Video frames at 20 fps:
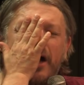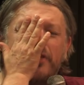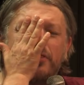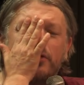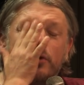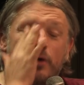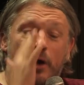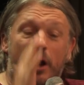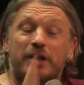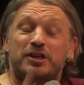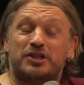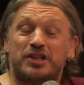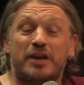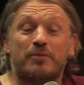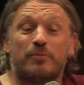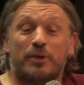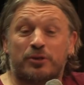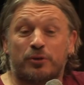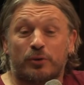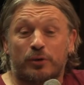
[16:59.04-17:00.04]
I thought I
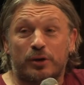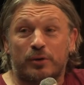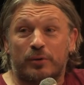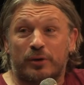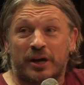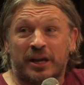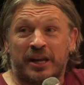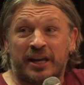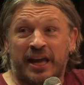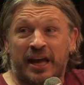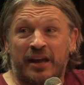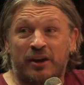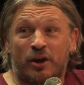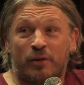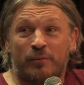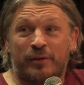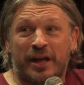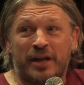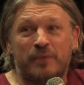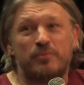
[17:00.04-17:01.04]
generally thought you were going to get
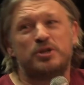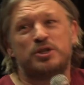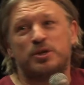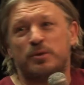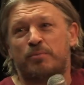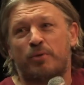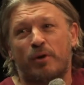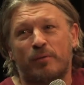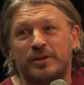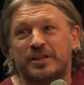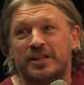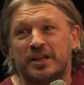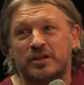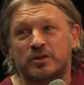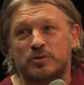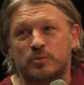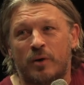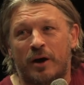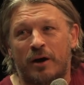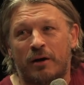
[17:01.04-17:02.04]
nominated, which you probably did
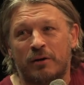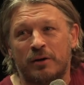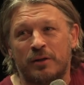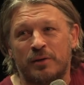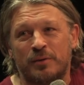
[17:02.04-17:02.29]
as well.